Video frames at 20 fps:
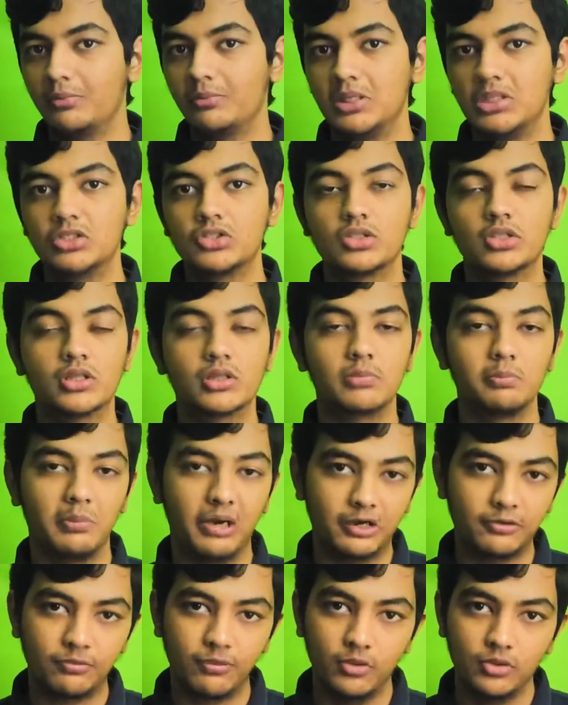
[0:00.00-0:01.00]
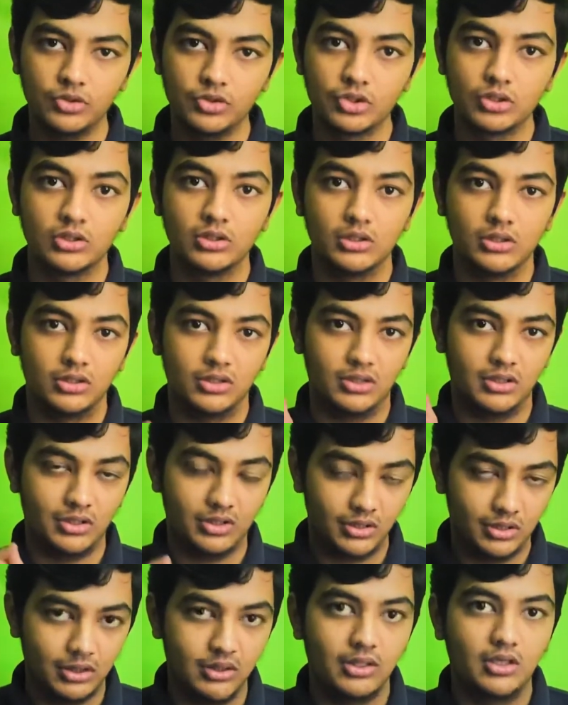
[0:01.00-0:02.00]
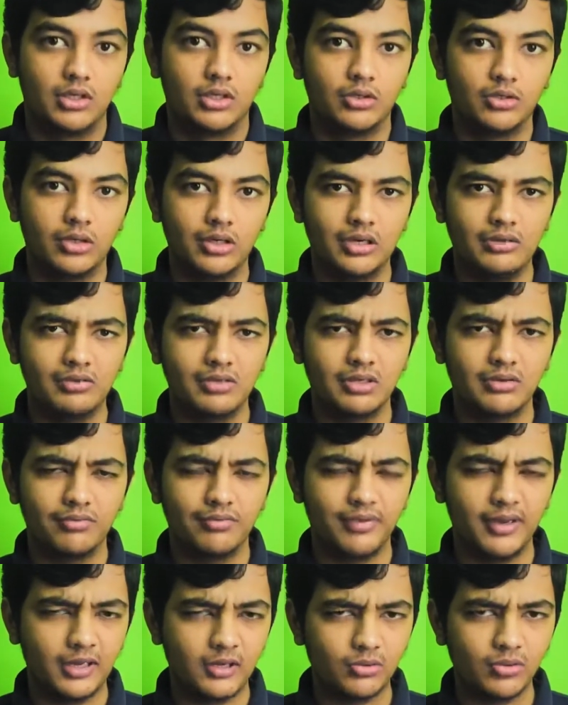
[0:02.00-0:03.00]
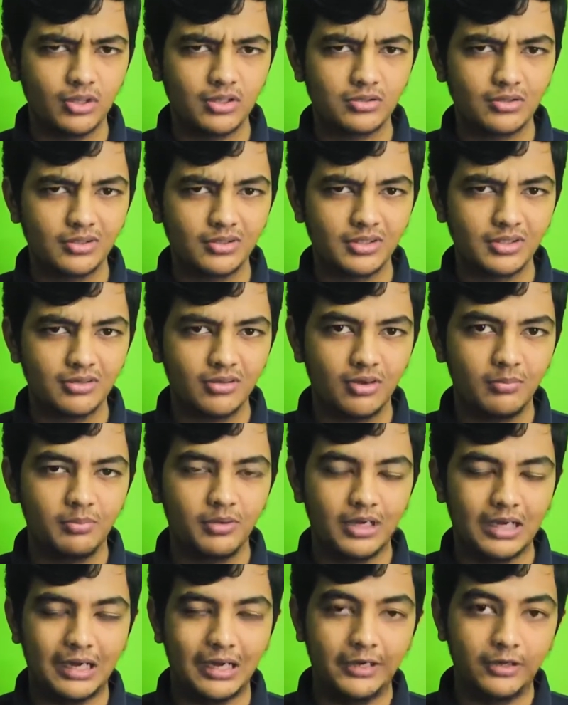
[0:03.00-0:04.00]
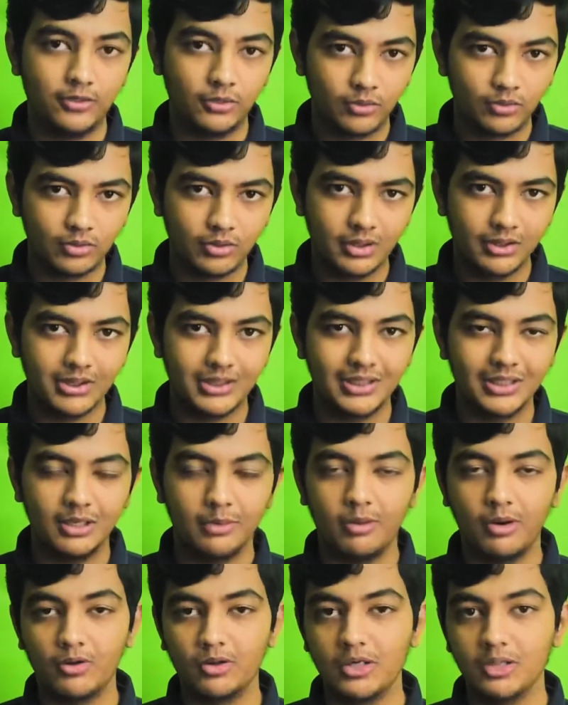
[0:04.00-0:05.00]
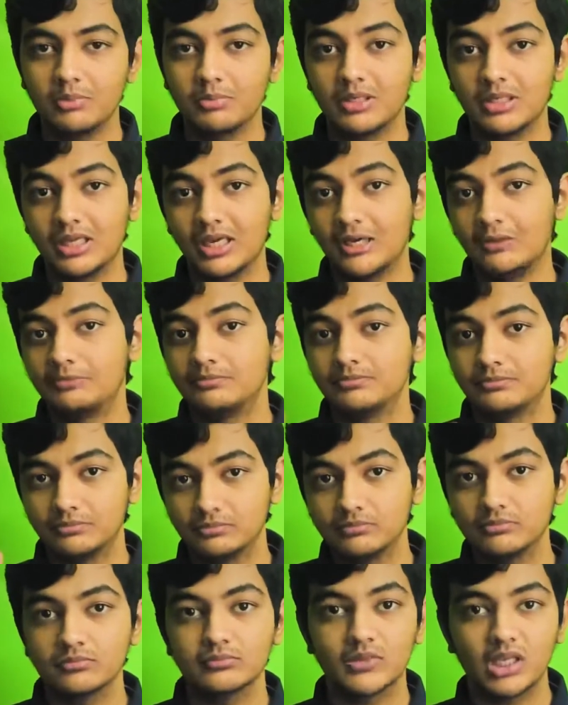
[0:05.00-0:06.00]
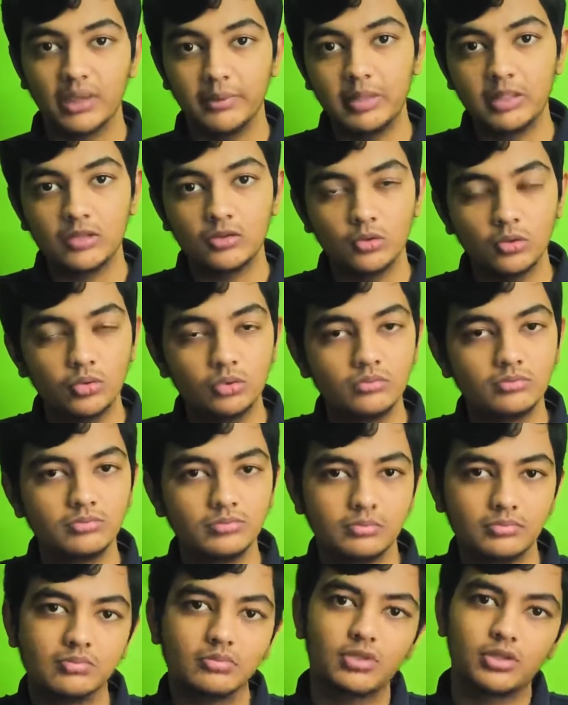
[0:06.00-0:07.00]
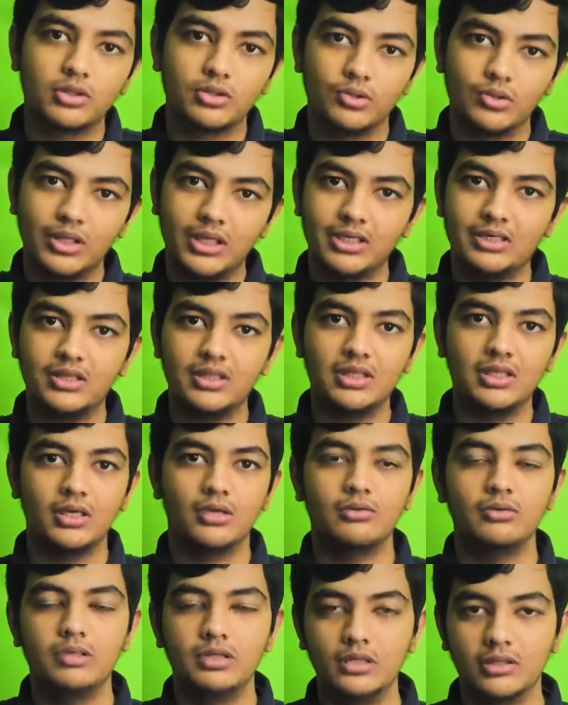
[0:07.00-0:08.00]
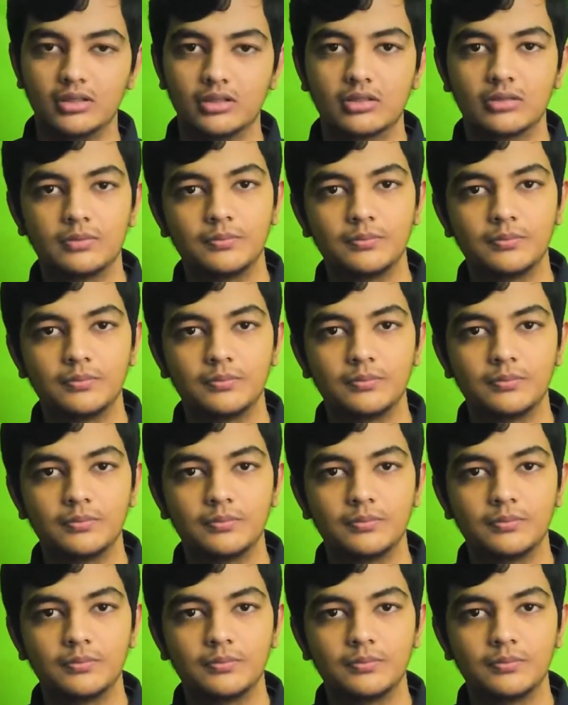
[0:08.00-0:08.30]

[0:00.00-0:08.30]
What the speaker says: based smartwatch, not having a Wear OS on the top. I don't know anything about it, but yeah, coming soon. So let's see how it does.